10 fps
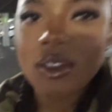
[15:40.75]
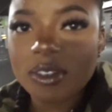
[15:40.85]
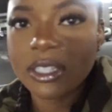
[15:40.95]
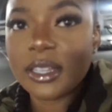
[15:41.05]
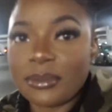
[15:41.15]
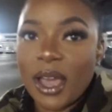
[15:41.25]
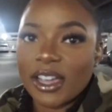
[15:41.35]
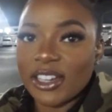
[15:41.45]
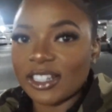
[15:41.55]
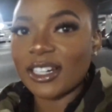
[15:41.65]
really
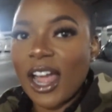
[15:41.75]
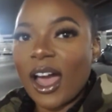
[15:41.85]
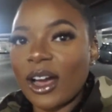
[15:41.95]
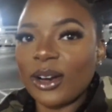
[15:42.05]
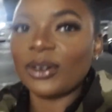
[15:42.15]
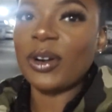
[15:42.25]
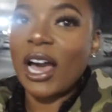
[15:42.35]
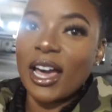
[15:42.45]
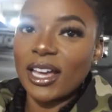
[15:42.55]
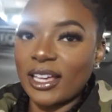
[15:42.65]
admire how
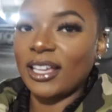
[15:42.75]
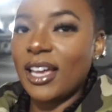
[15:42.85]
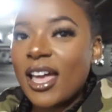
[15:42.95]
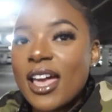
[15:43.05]
I